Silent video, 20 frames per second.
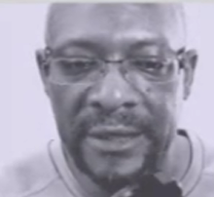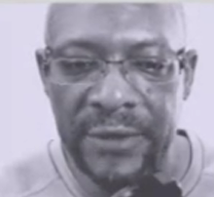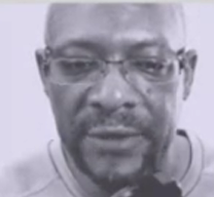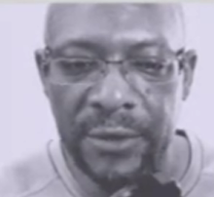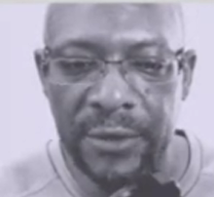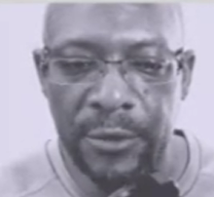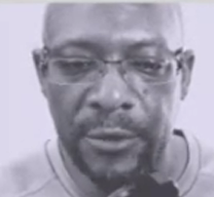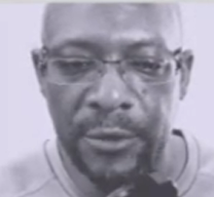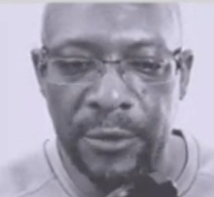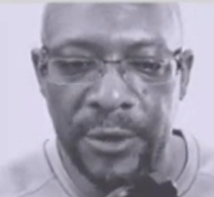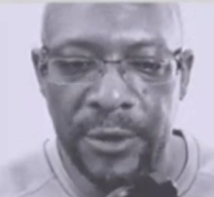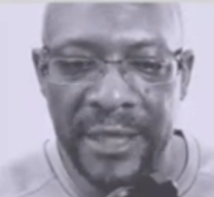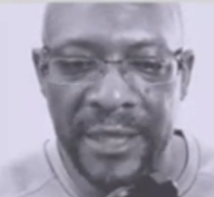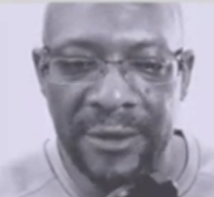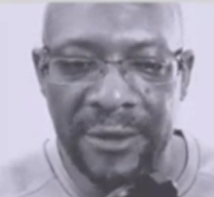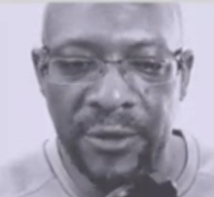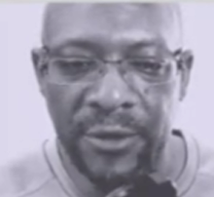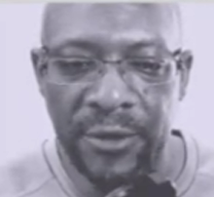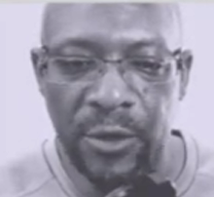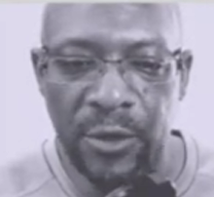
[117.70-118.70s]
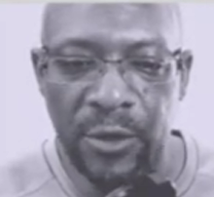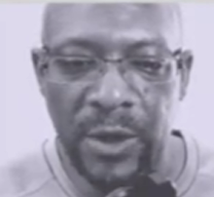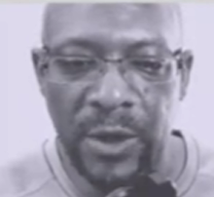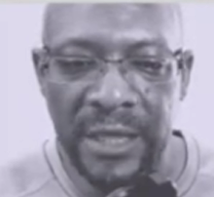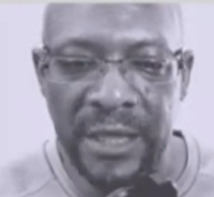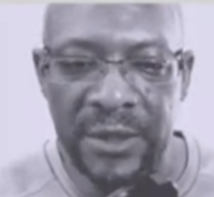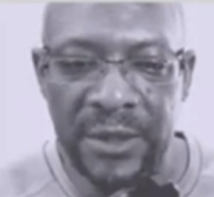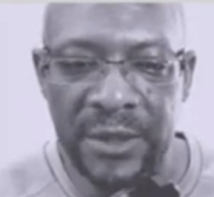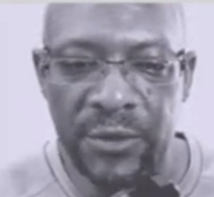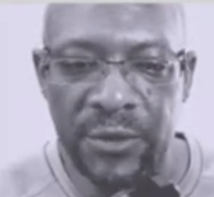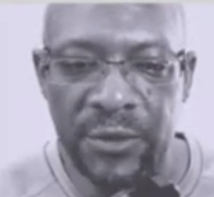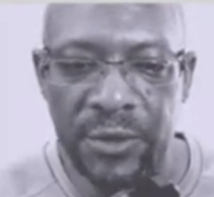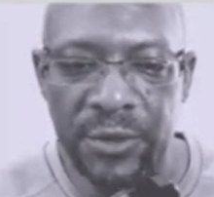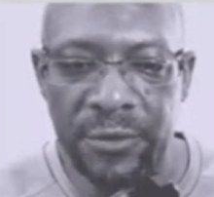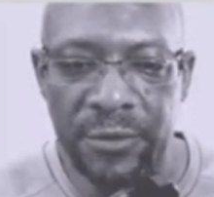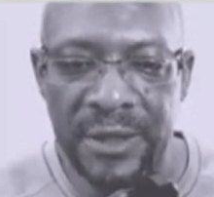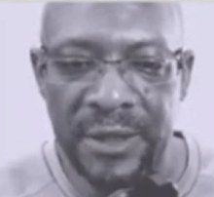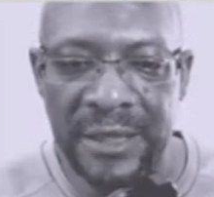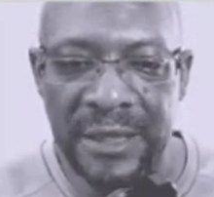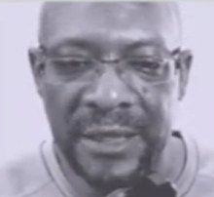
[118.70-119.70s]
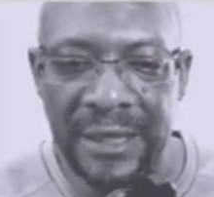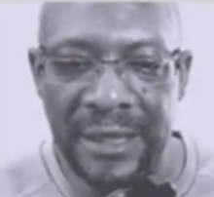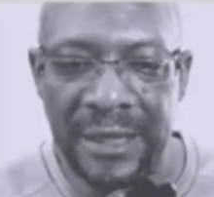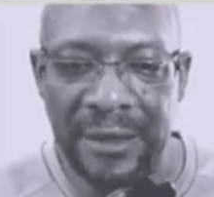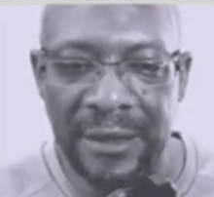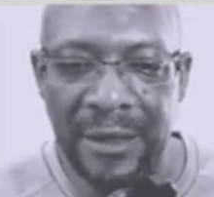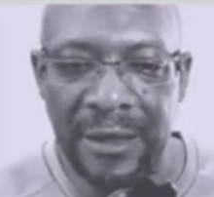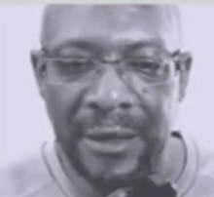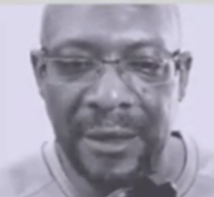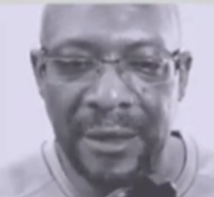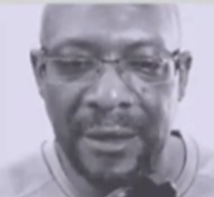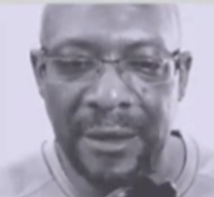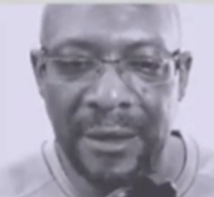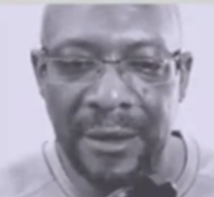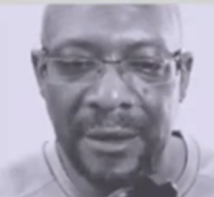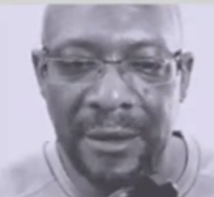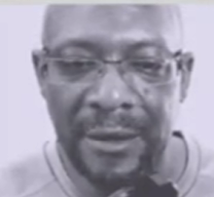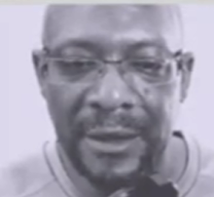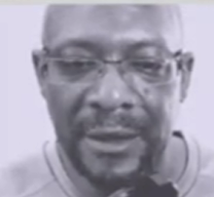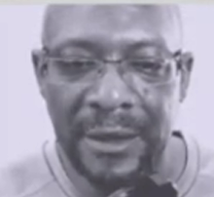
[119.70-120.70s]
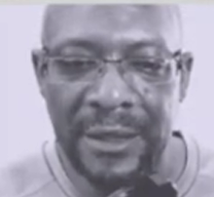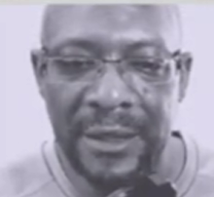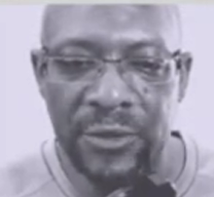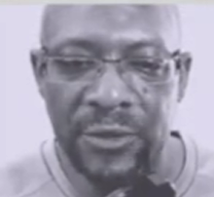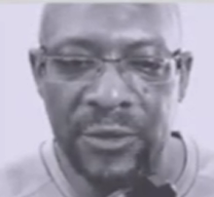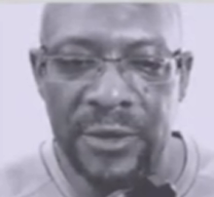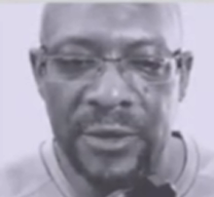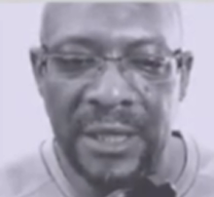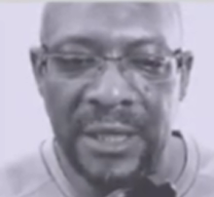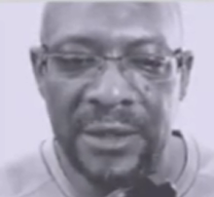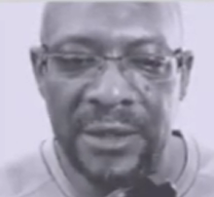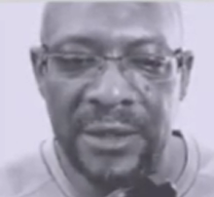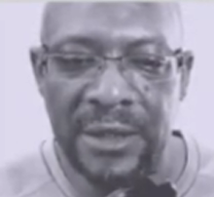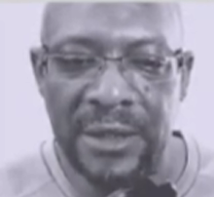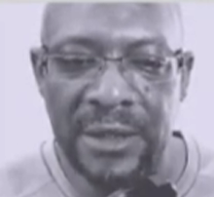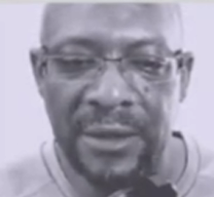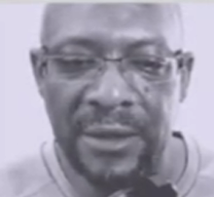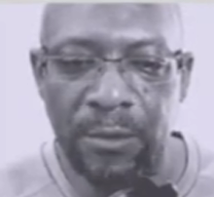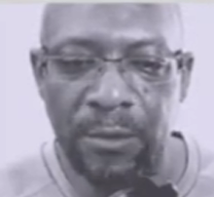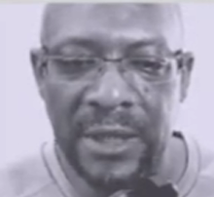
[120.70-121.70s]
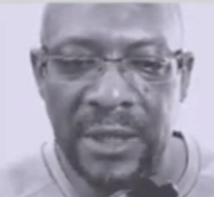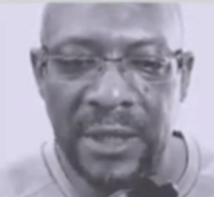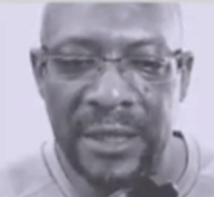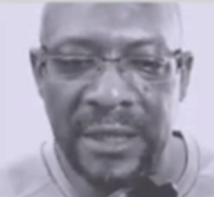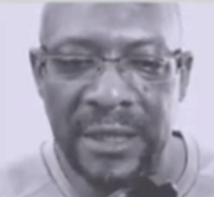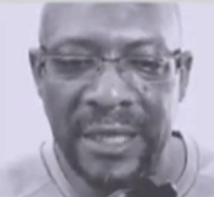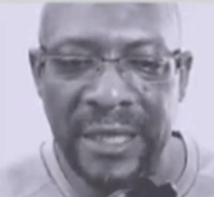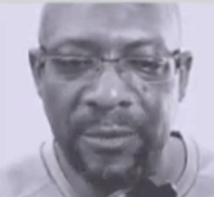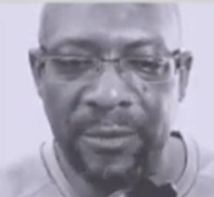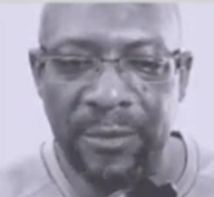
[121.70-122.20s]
so now the queen is under attack. It does actually win a